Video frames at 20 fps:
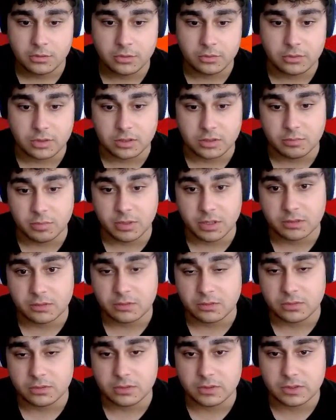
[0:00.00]
get better
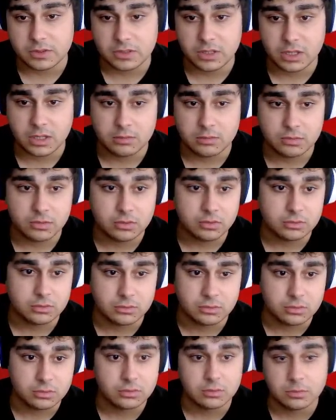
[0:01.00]
at this game, to
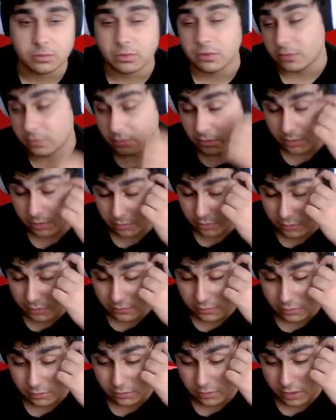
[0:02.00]
improve
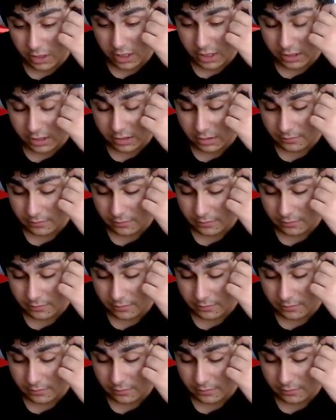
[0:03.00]
your rank.